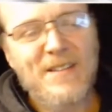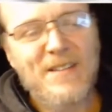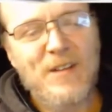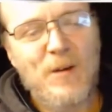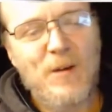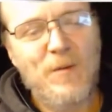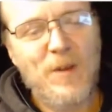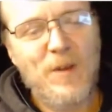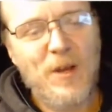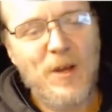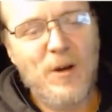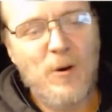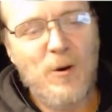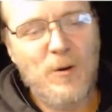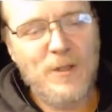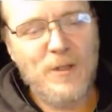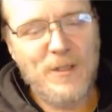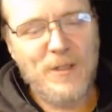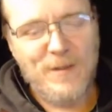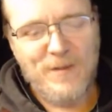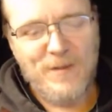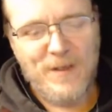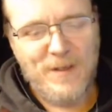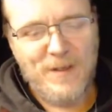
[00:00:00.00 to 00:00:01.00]
over the
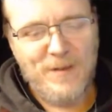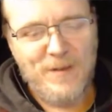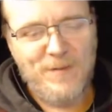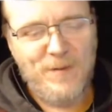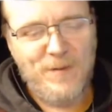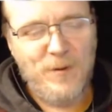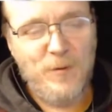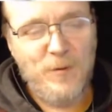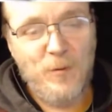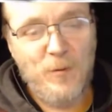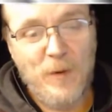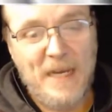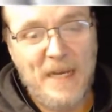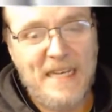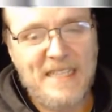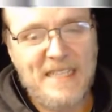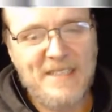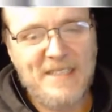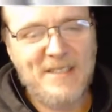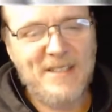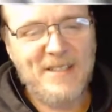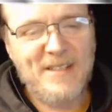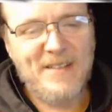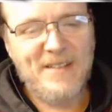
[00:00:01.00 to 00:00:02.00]
course of a few
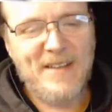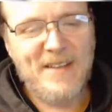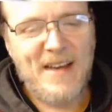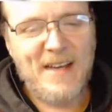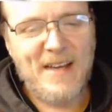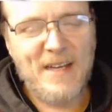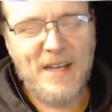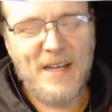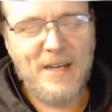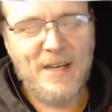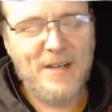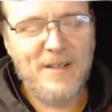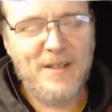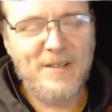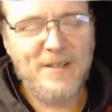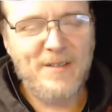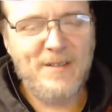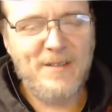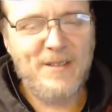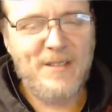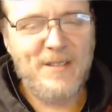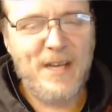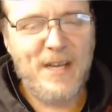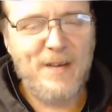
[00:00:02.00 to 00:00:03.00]
weeks. I'm going to
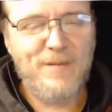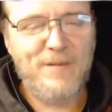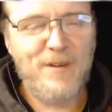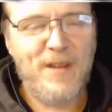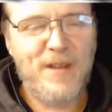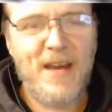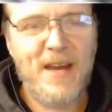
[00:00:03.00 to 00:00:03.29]
savor